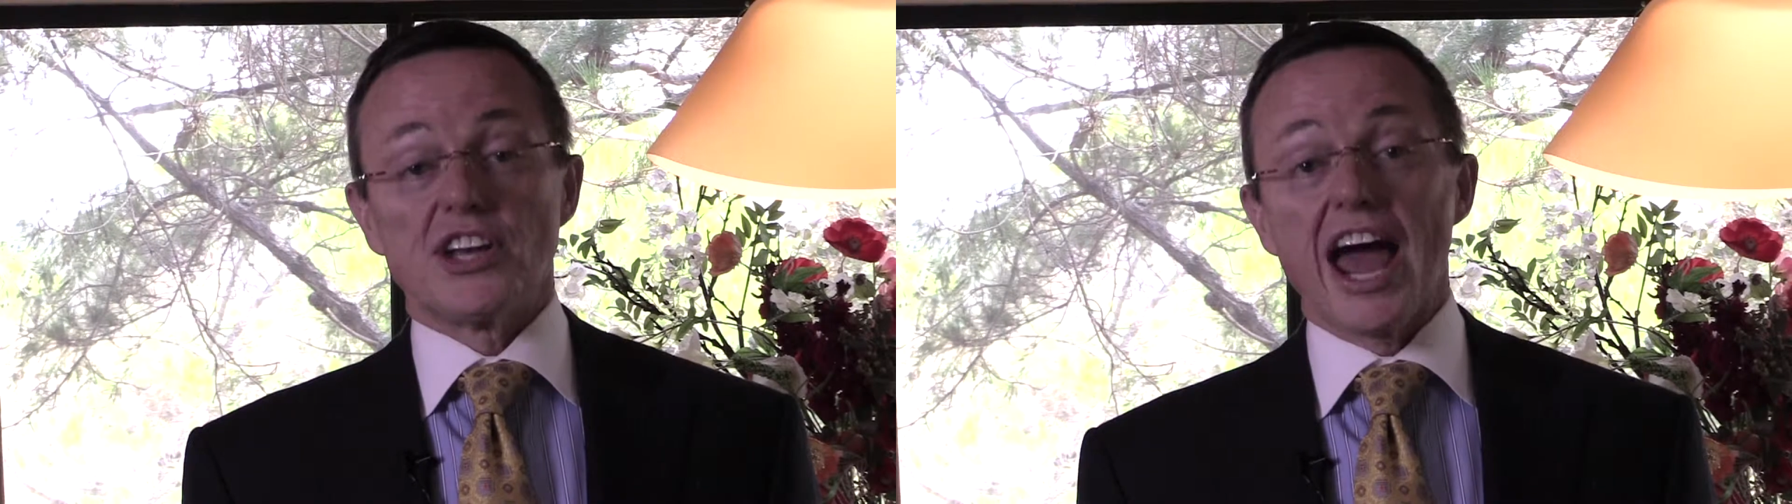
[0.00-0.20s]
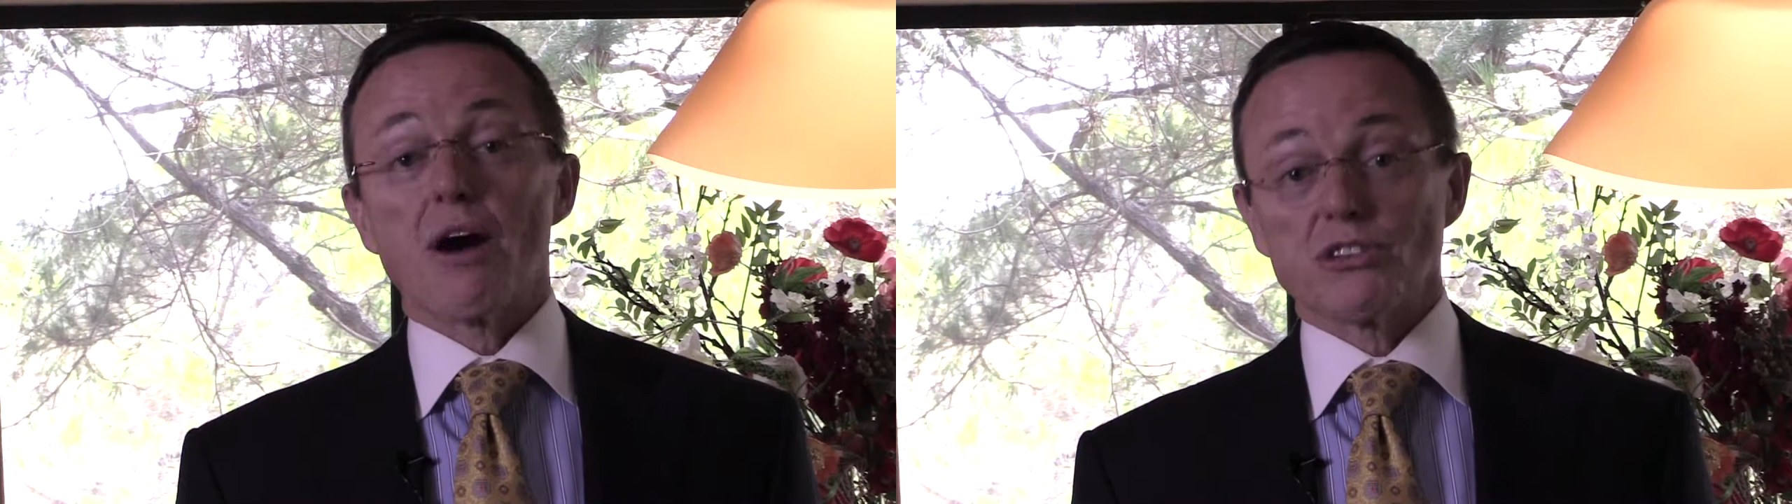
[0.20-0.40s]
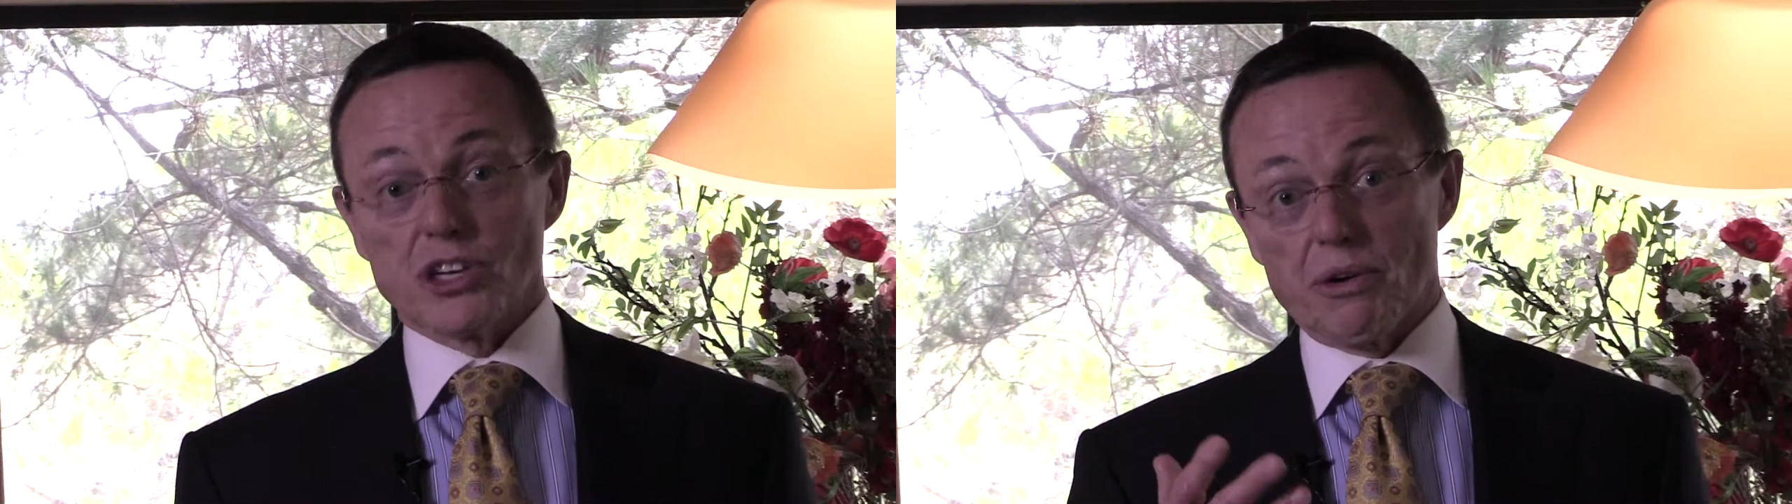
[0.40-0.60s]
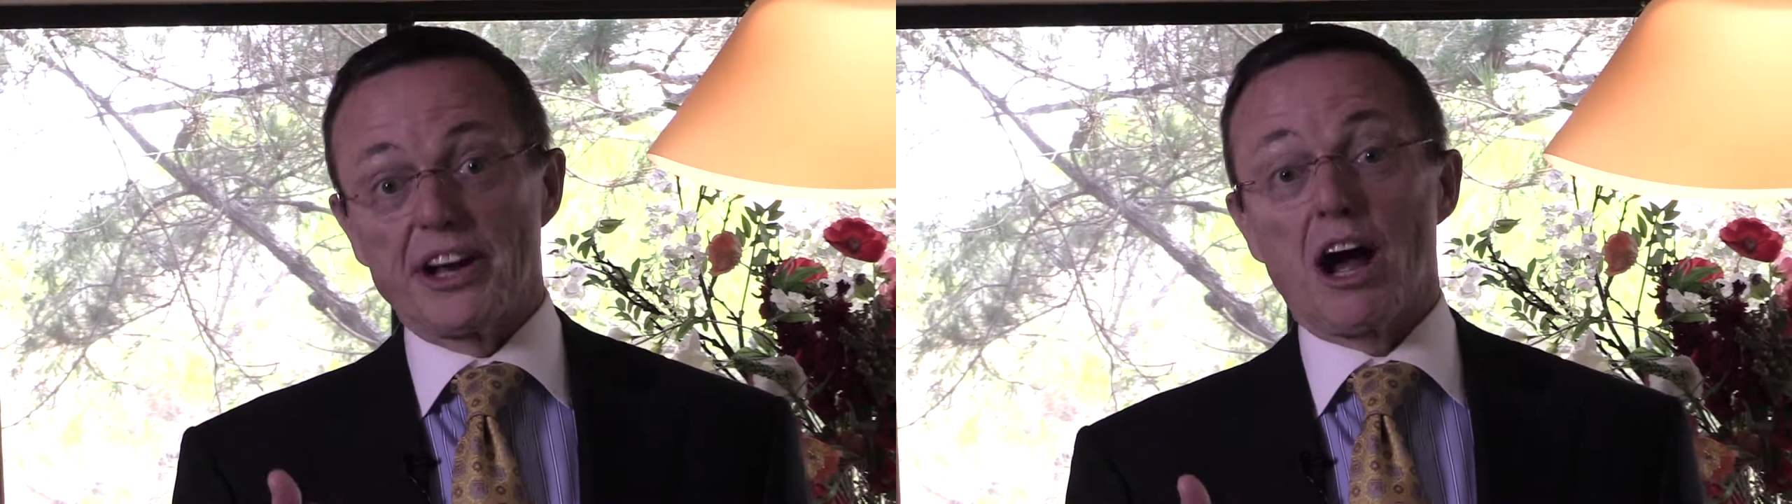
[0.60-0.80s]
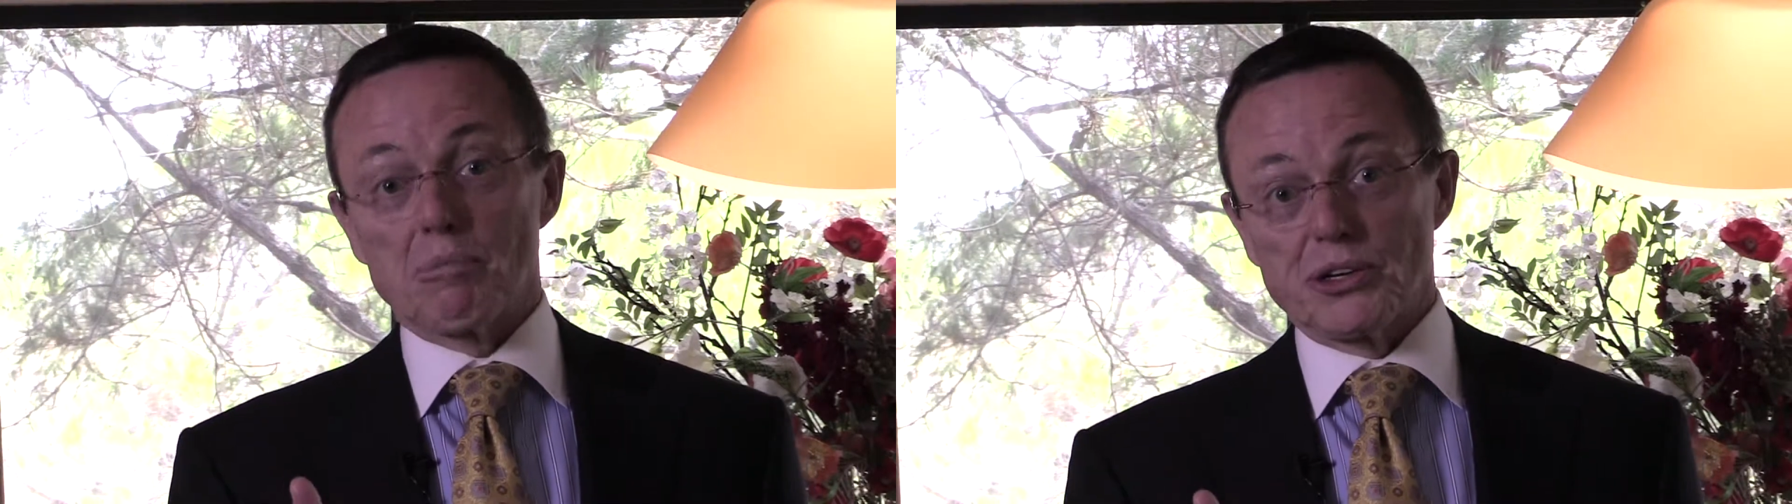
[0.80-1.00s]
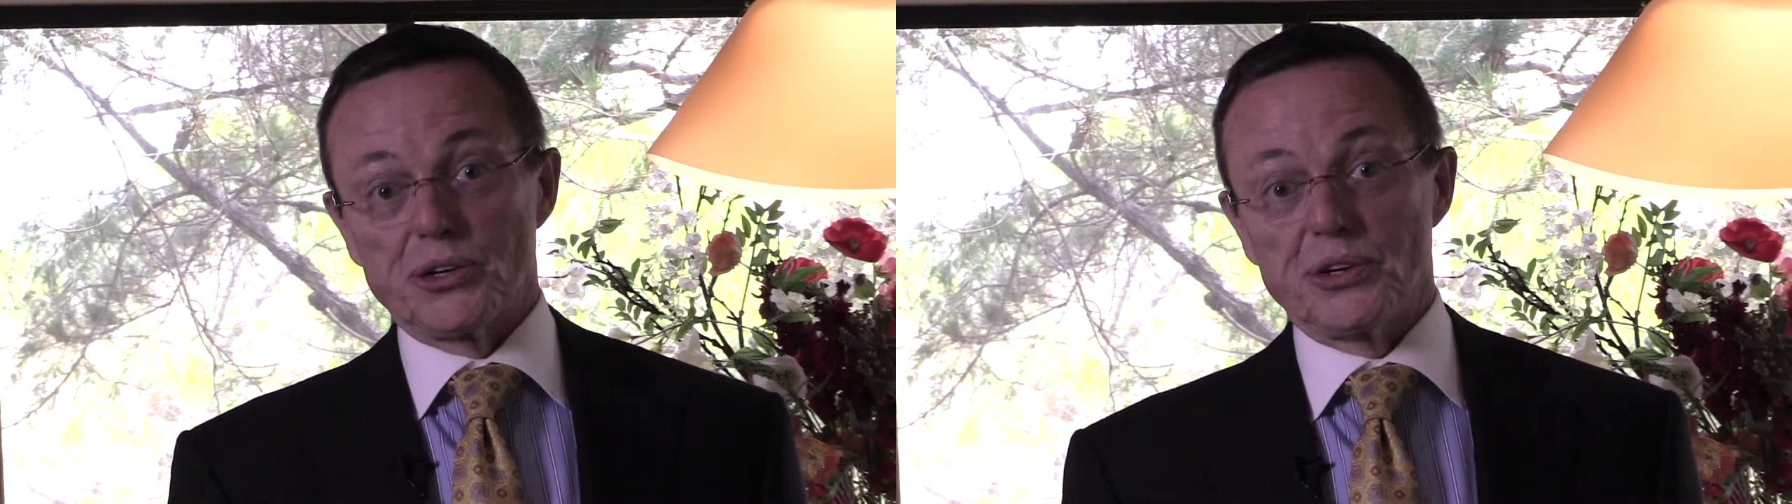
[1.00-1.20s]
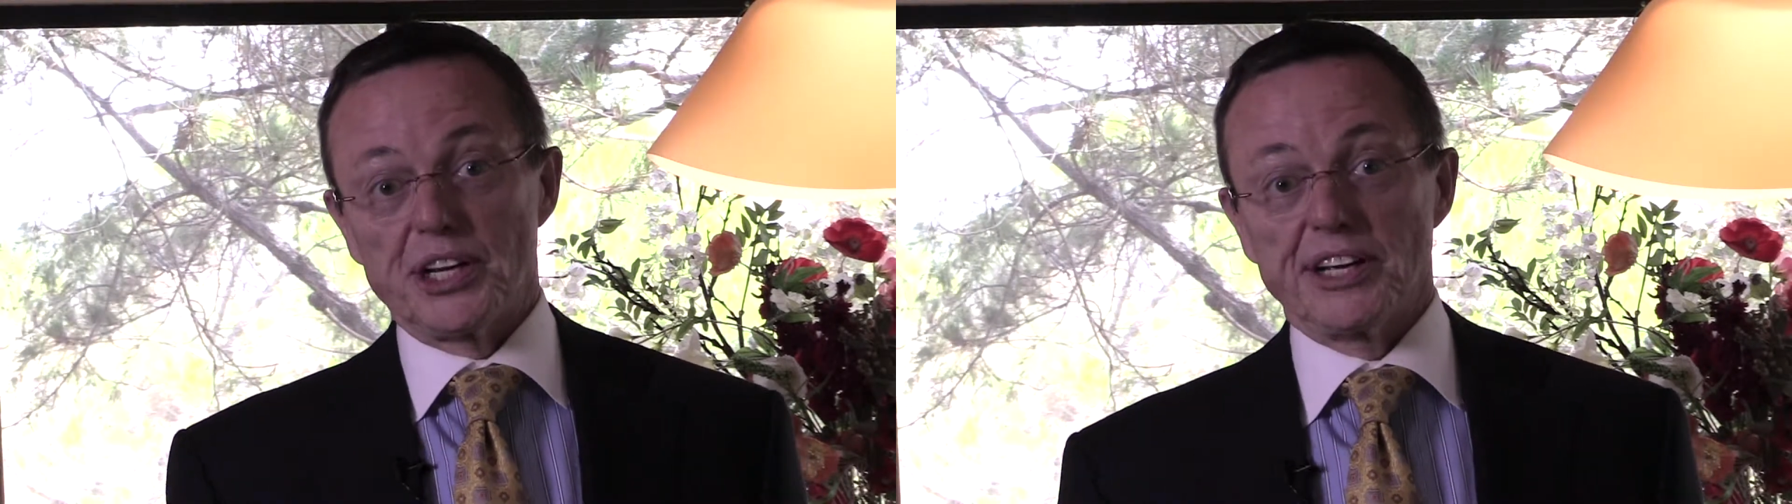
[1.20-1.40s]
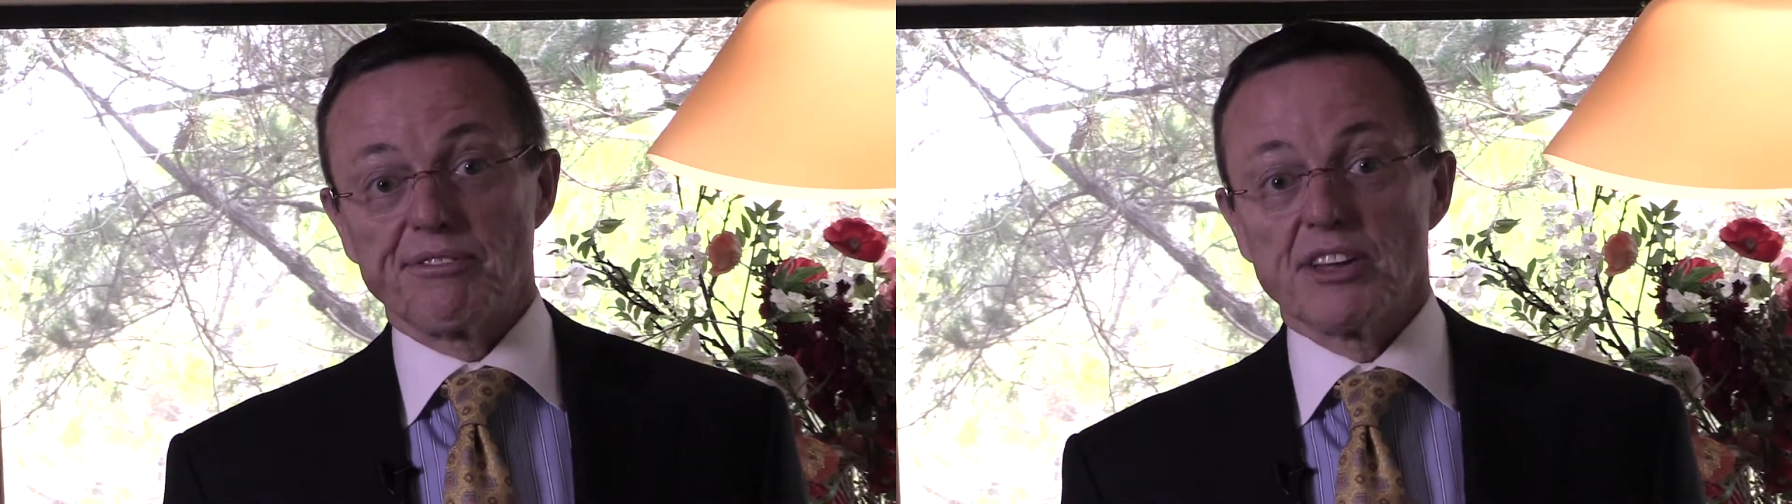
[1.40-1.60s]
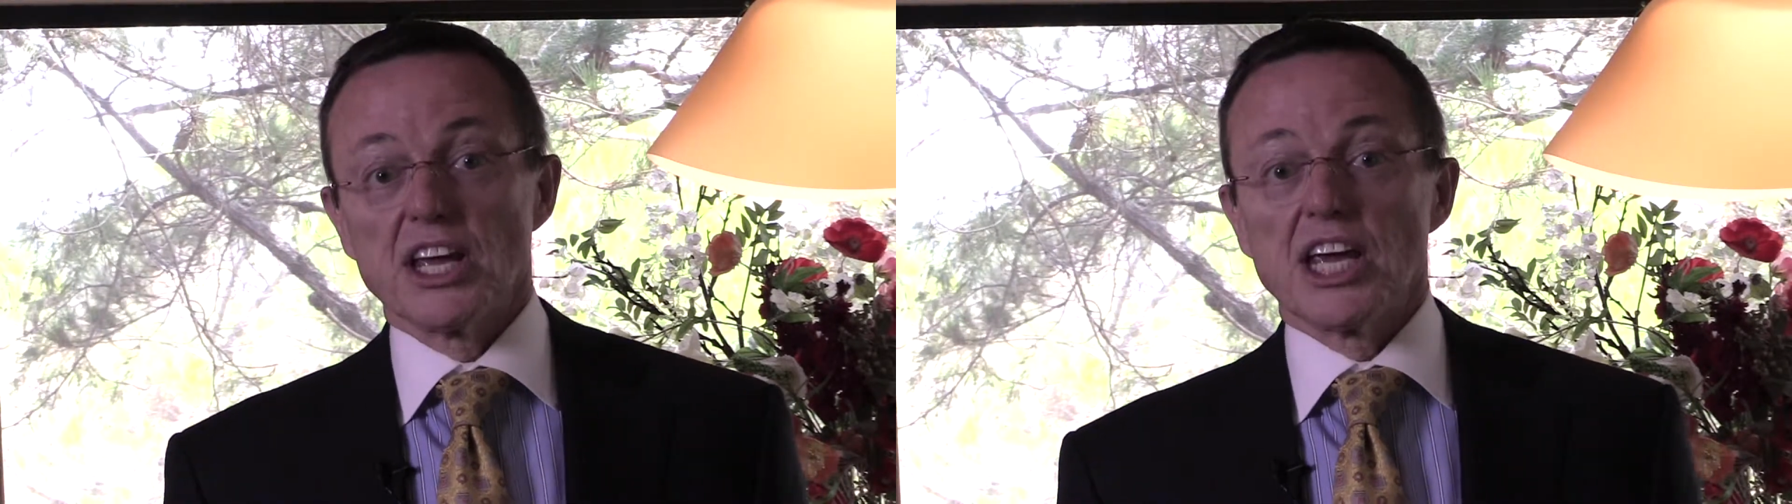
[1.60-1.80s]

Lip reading: now is a great opportunity.